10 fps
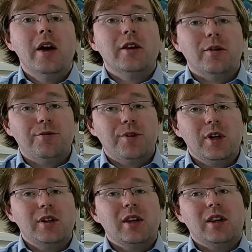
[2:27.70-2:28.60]
The
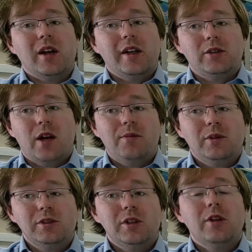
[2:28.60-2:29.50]
further the light
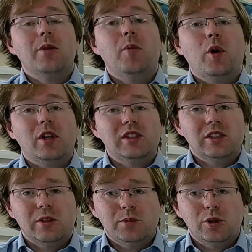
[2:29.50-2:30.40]
travels, the more it
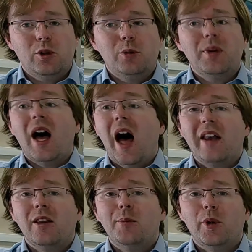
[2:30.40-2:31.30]
is absorbed
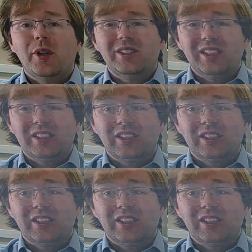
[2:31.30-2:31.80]
and the more it is